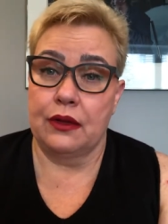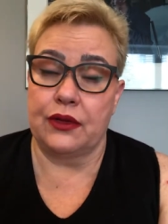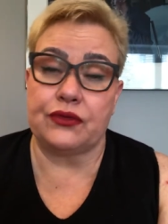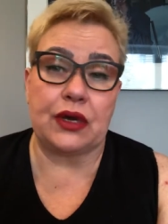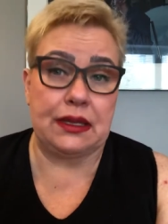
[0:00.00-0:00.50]

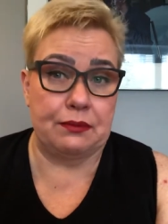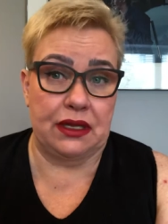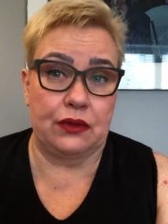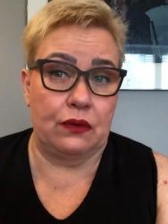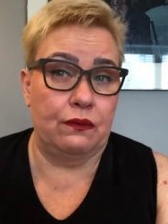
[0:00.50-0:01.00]
The
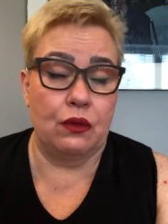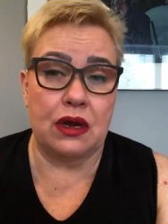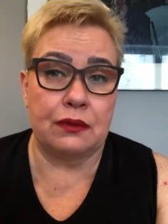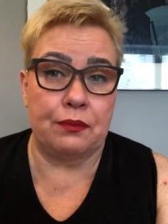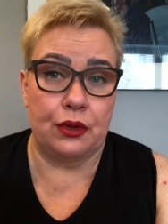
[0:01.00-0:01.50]
treatment of
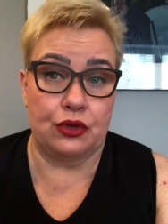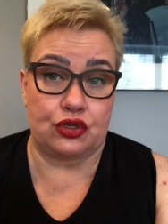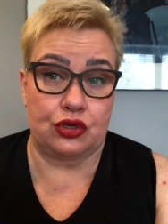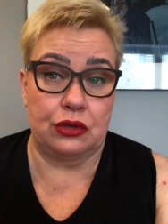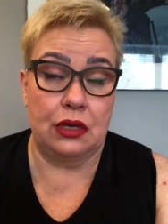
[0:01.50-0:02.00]
one
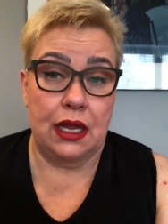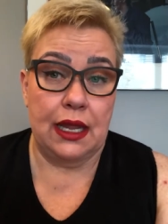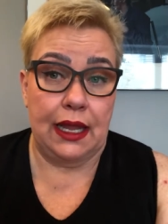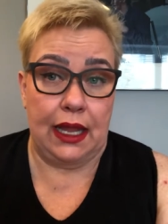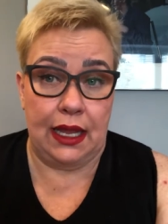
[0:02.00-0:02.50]

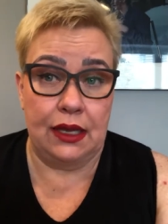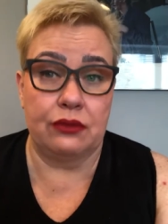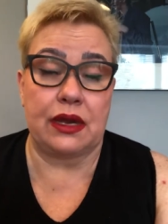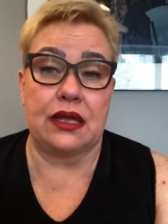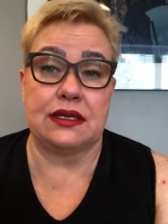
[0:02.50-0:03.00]
person
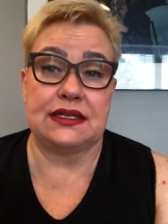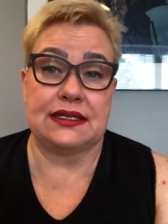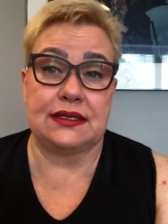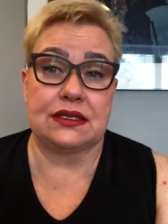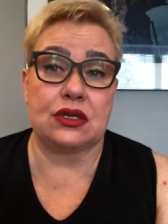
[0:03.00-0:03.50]
in rare
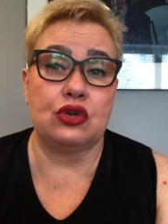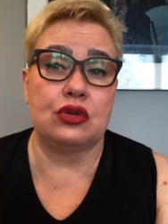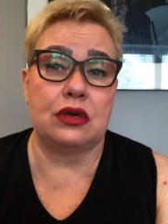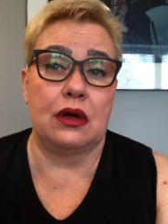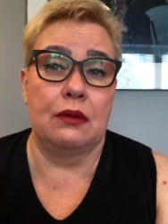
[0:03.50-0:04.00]
disease
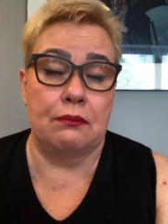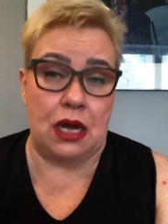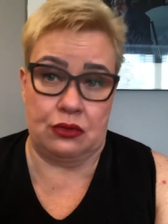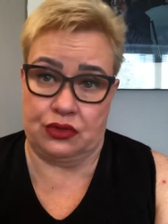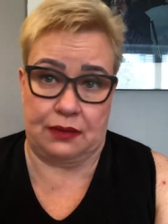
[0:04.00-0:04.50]
could
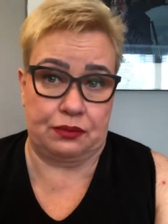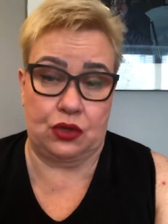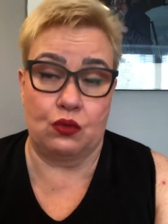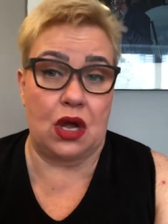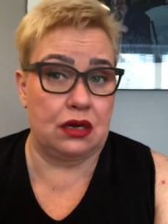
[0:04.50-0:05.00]
mount up
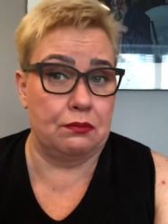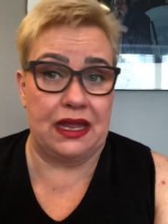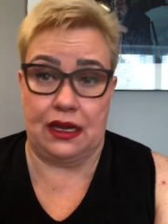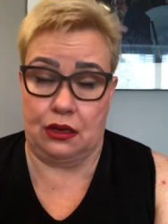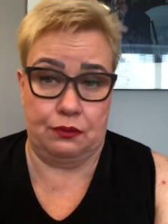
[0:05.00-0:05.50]
to 1
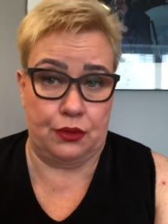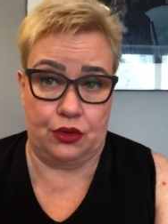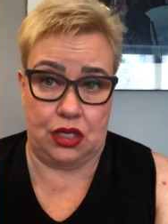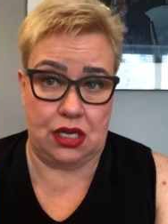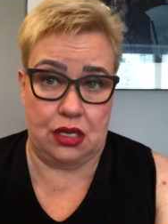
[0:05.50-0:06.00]
million
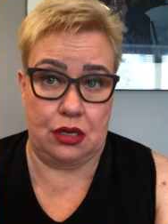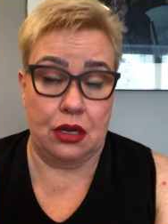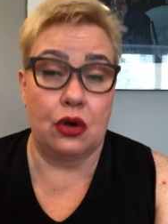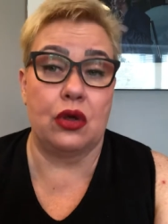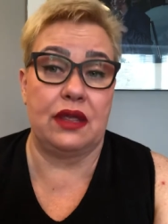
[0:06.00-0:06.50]
per year,
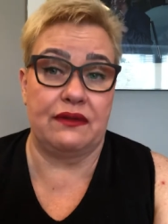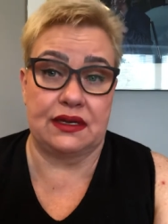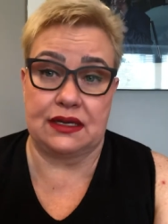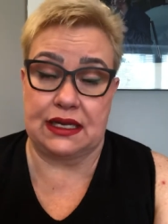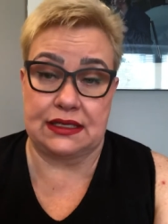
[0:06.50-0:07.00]
or
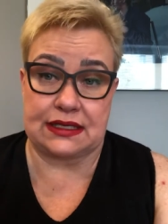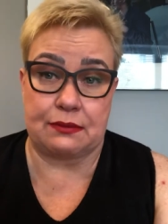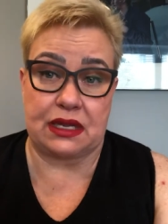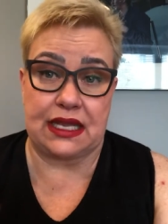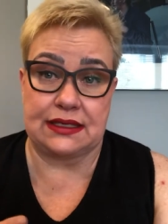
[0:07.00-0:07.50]
even in
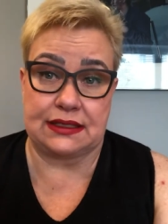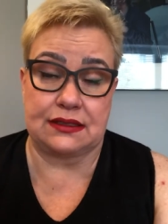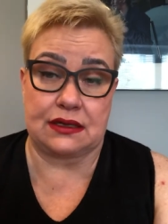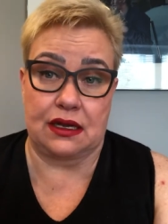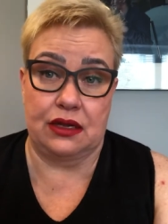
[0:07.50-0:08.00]
some
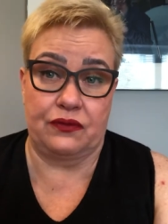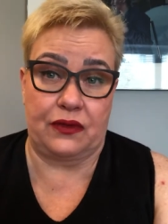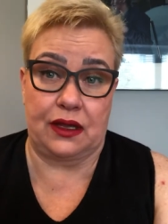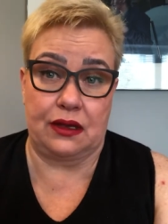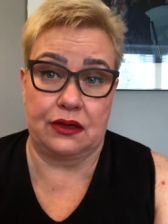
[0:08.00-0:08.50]
cases higher
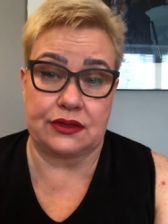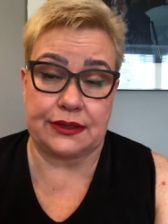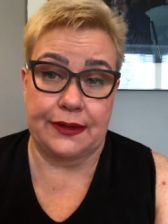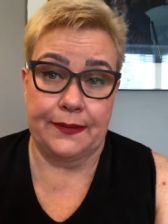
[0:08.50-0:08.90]
figures.